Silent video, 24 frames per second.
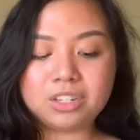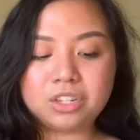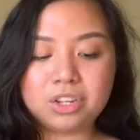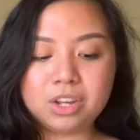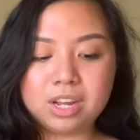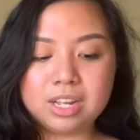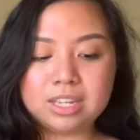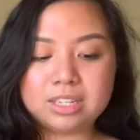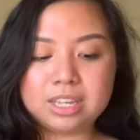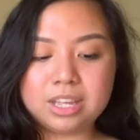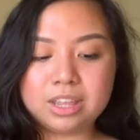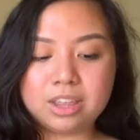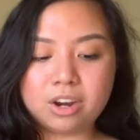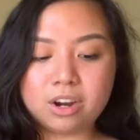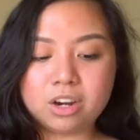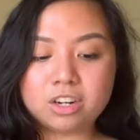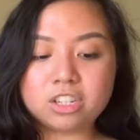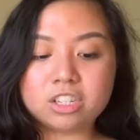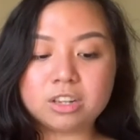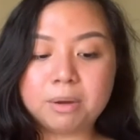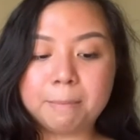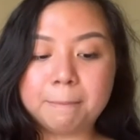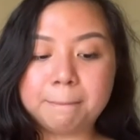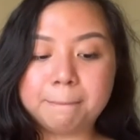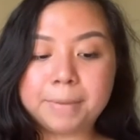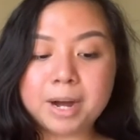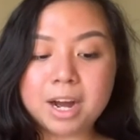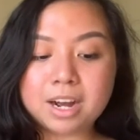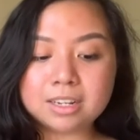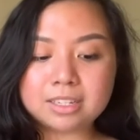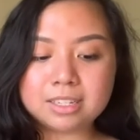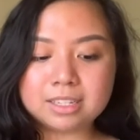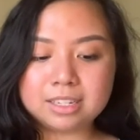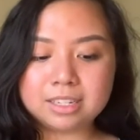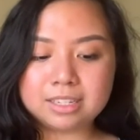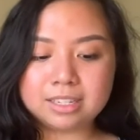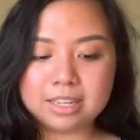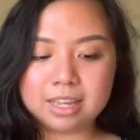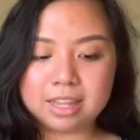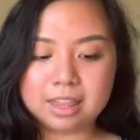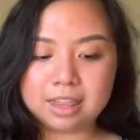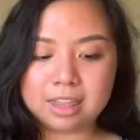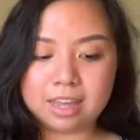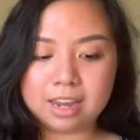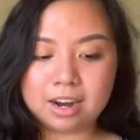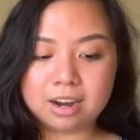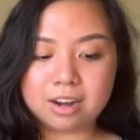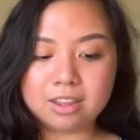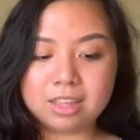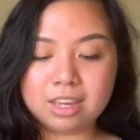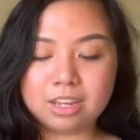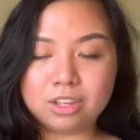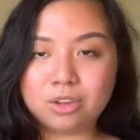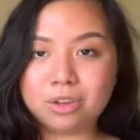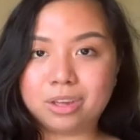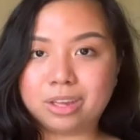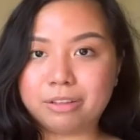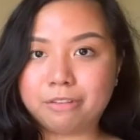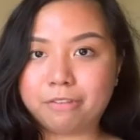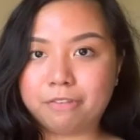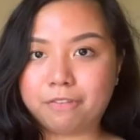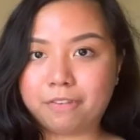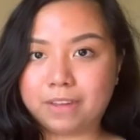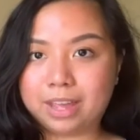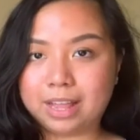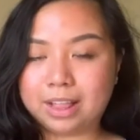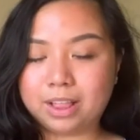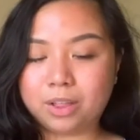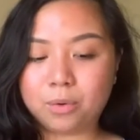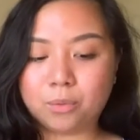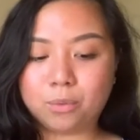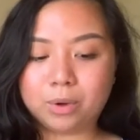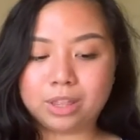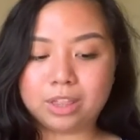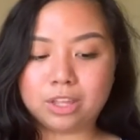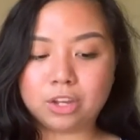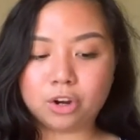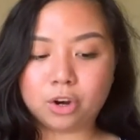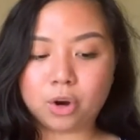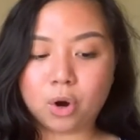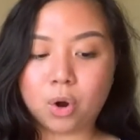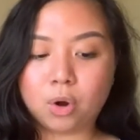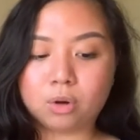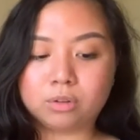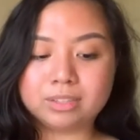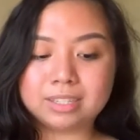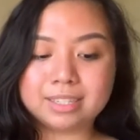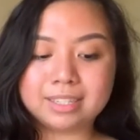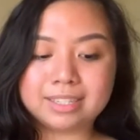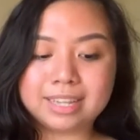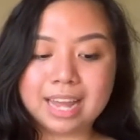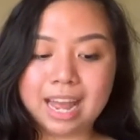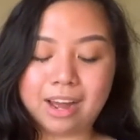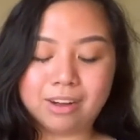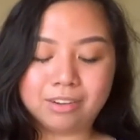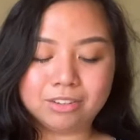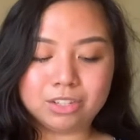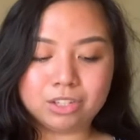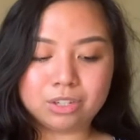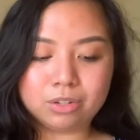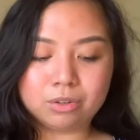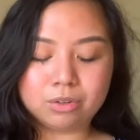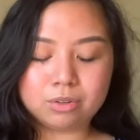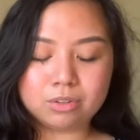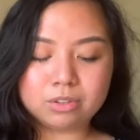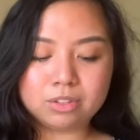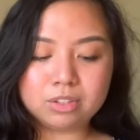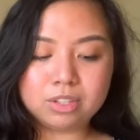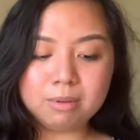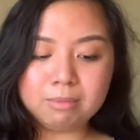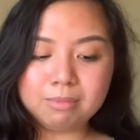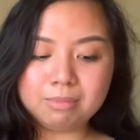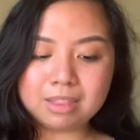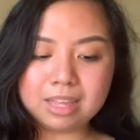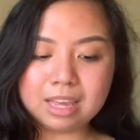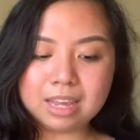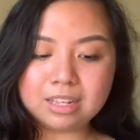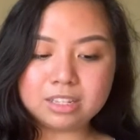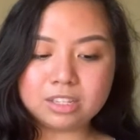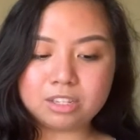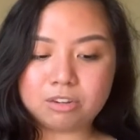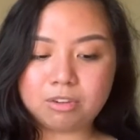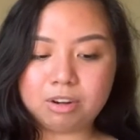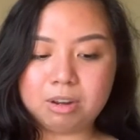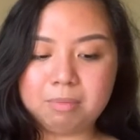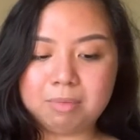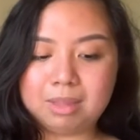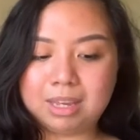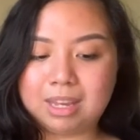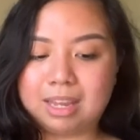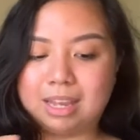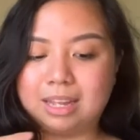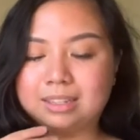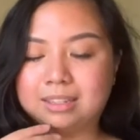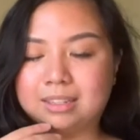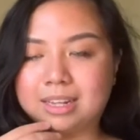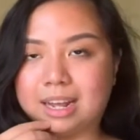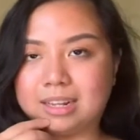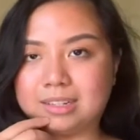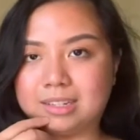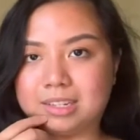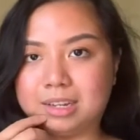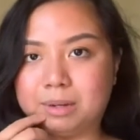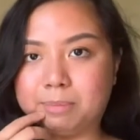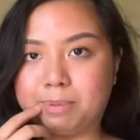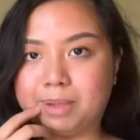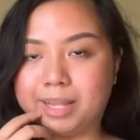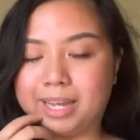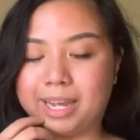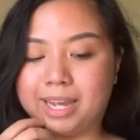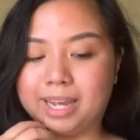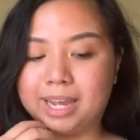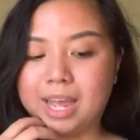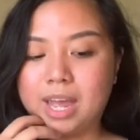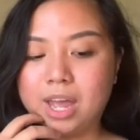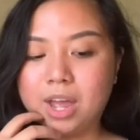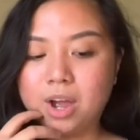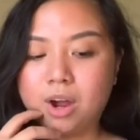As you can see, there are some boxes in there that you can fill with your own sound. So something scream the kids as they play.